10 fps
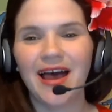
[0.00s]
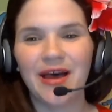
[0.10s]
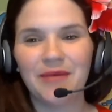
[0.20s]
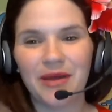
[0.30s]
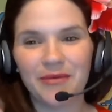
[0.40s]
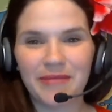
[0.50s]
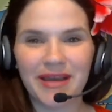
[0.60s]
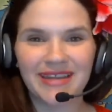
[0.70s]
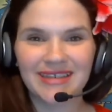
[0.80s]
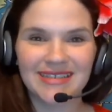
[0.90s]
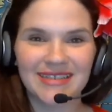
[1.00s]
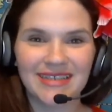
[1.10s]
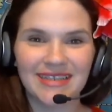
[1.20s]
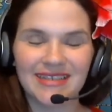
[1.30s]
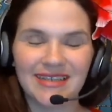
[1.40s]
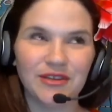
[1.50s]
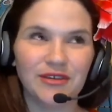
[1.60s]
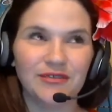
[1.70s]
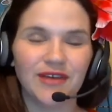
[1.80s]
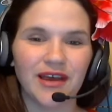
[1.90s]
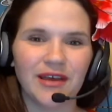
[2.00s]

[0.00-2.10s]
I went back in to leave